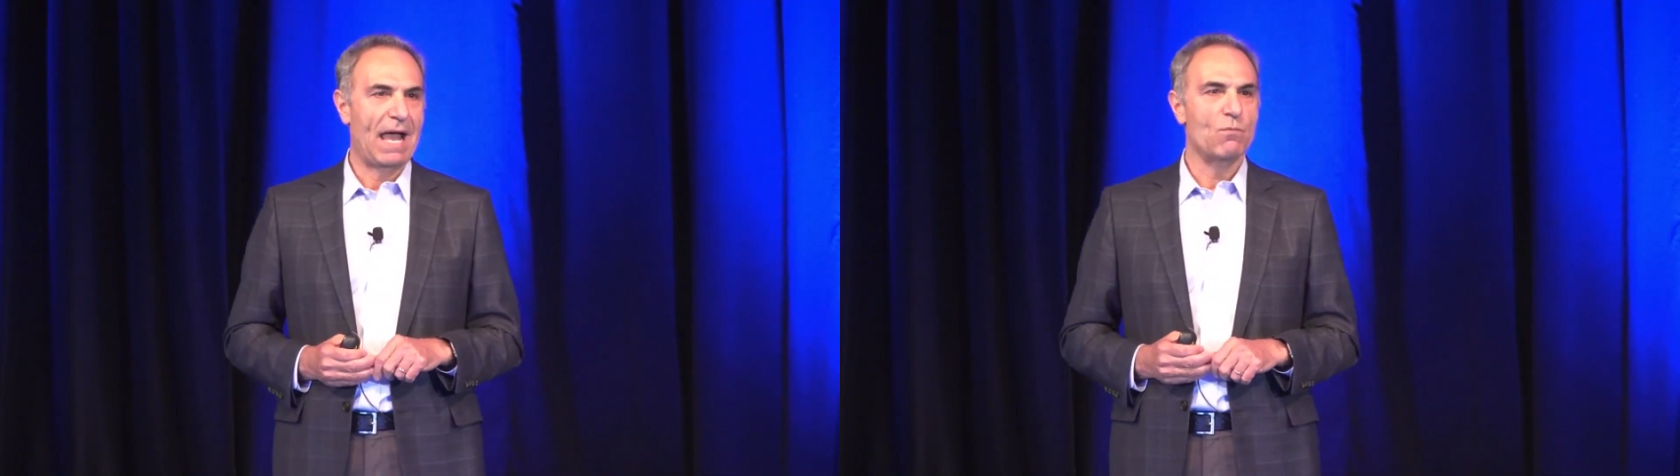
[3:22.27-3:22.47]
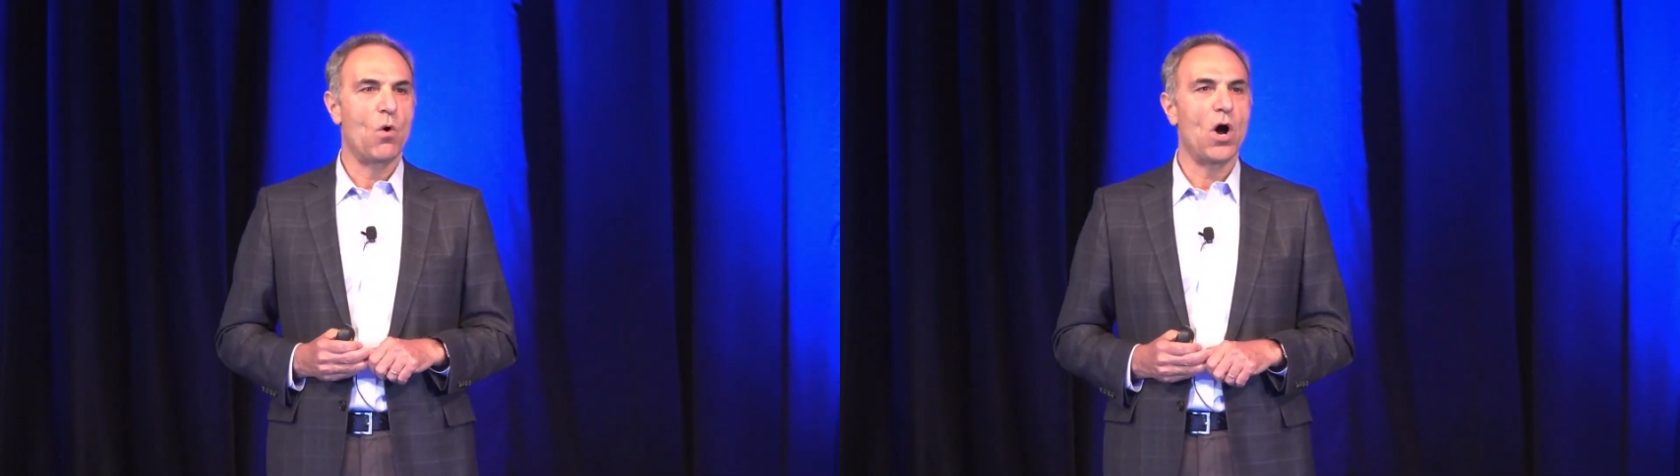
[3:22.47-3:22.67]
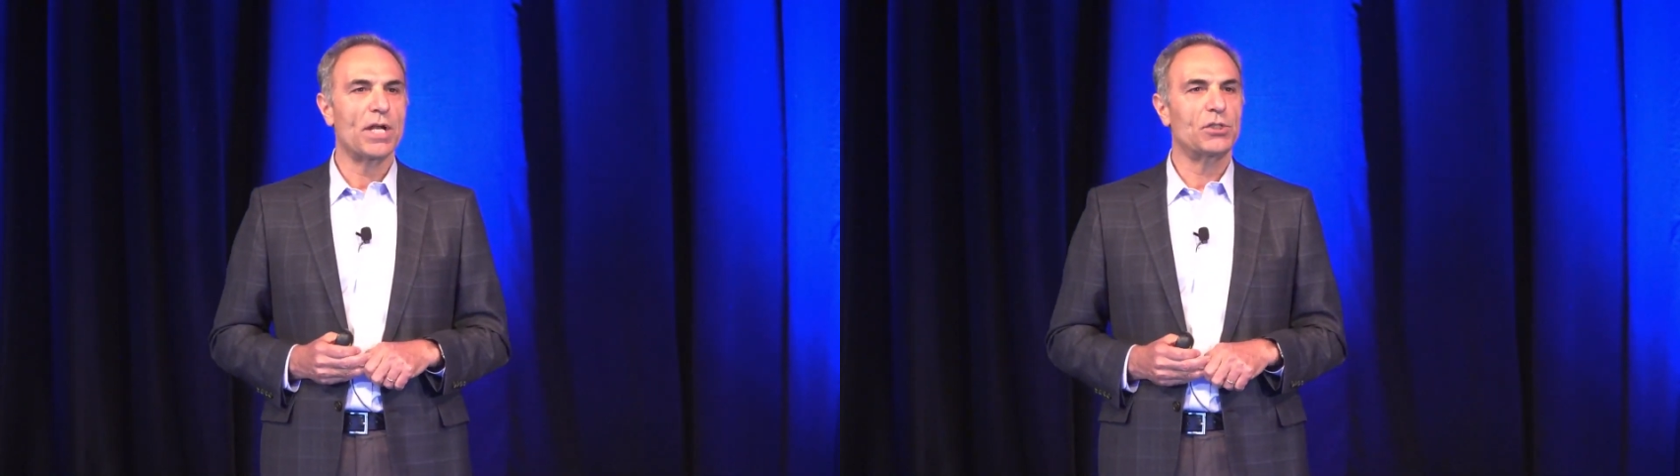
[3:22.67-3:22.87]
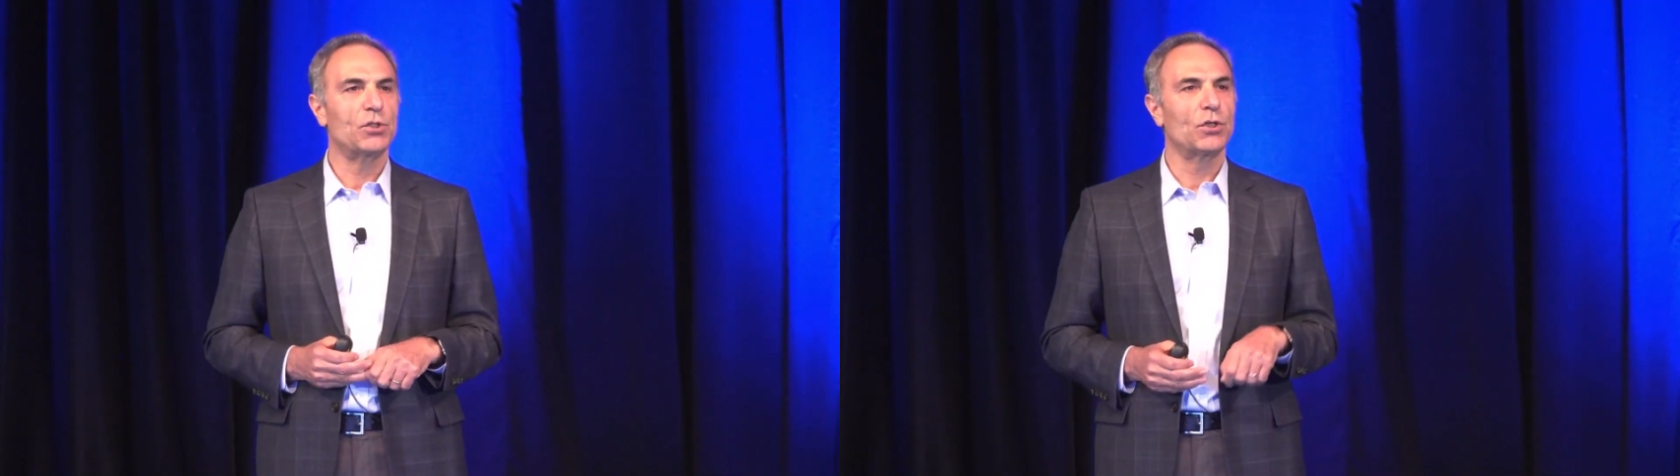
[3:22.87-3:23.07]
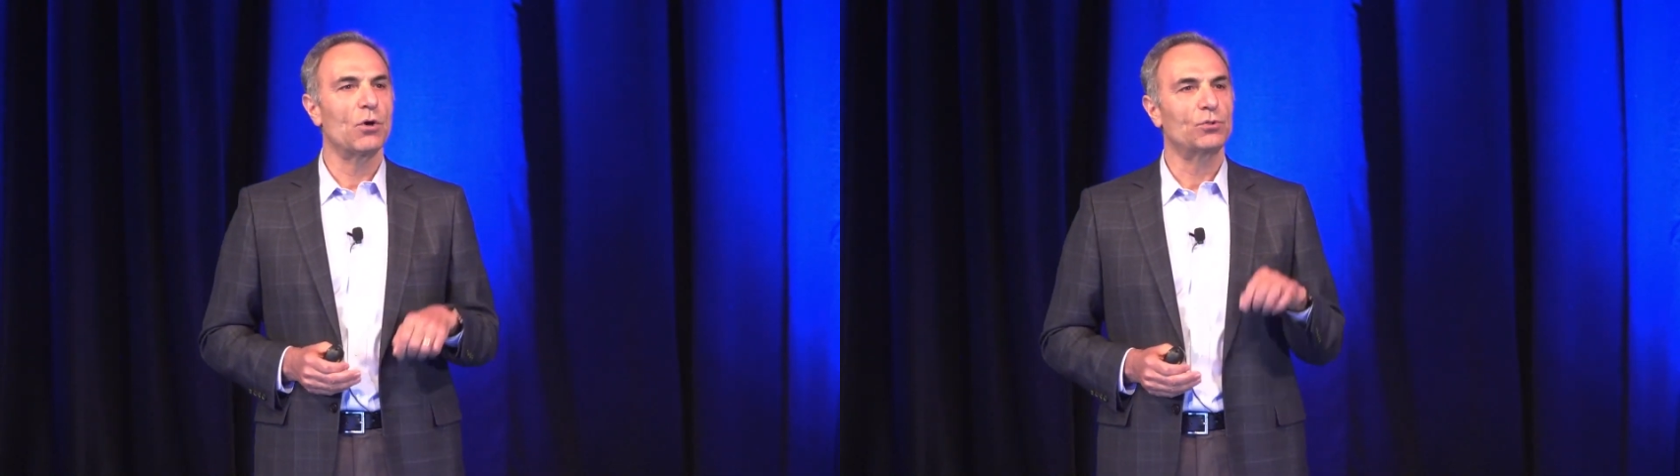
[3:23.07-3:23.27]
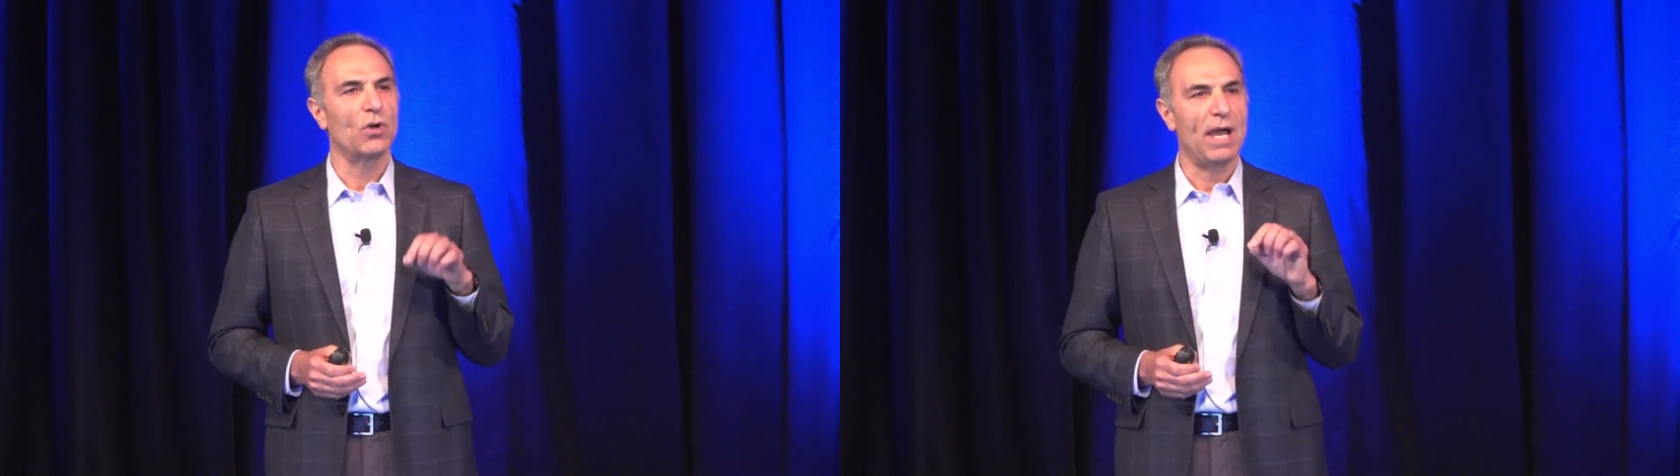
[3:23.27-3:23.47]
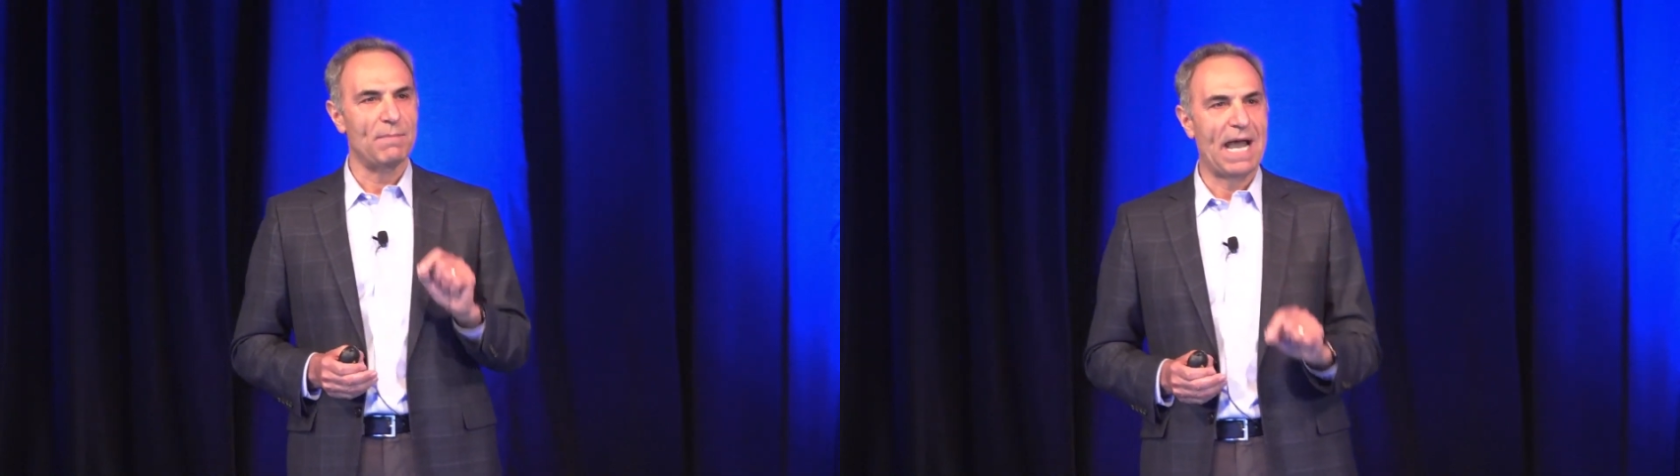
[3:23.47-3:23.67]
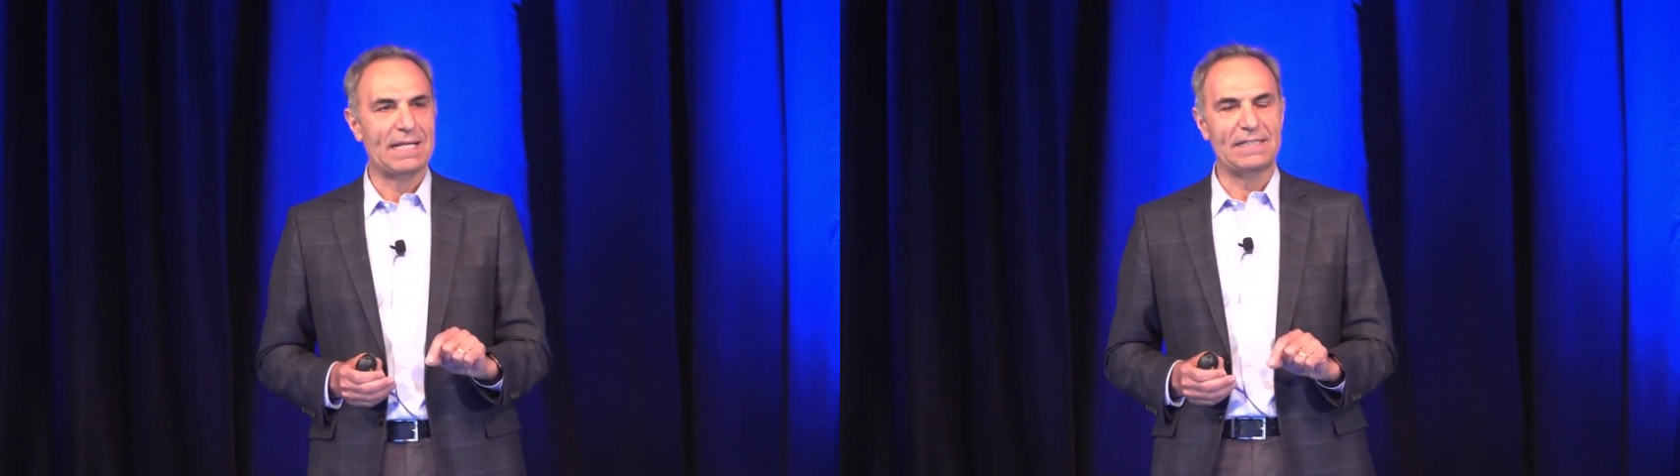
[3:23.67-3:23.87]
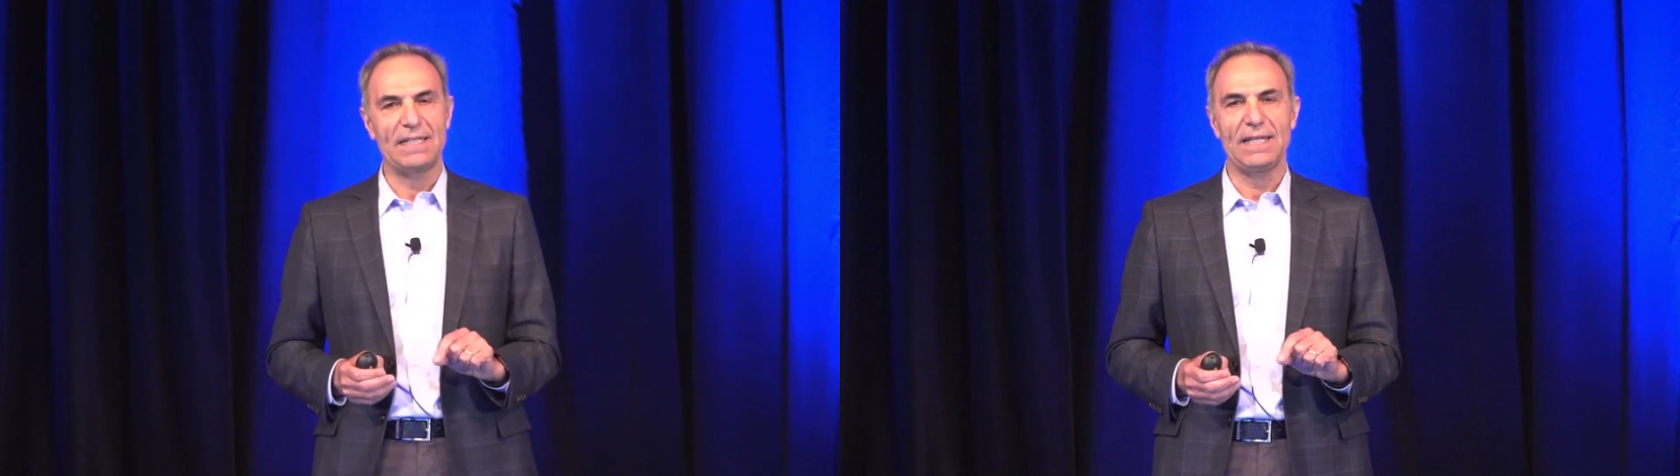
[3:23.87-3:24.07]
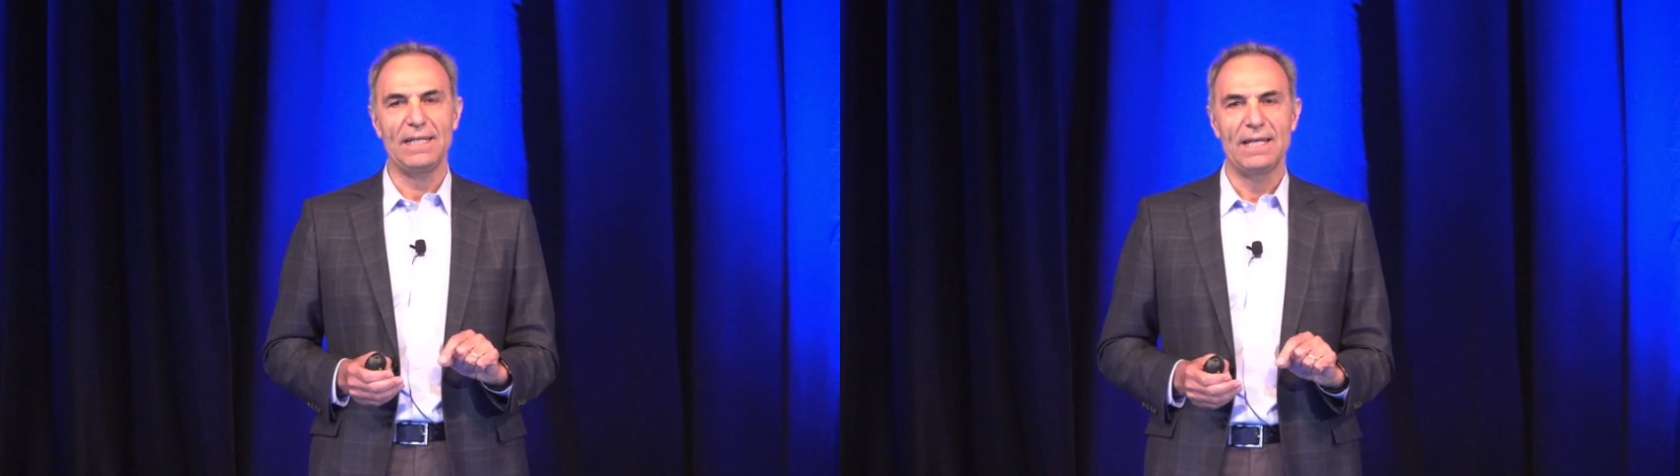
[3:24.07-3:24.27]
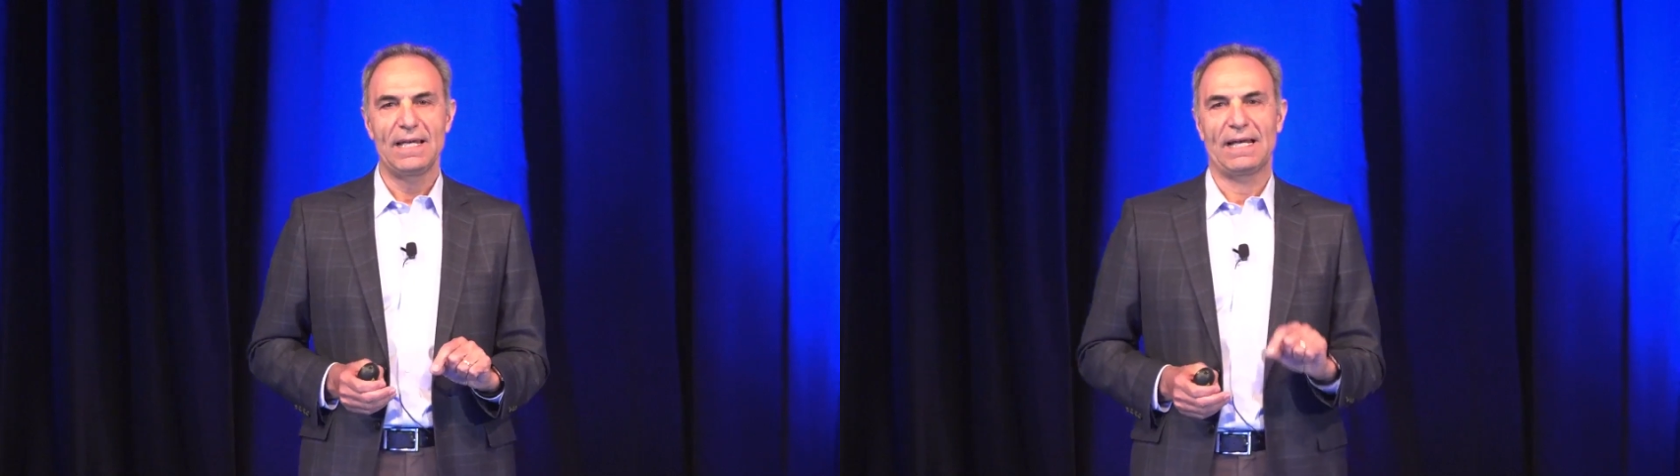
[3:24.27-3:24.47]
I wanted to go to MIT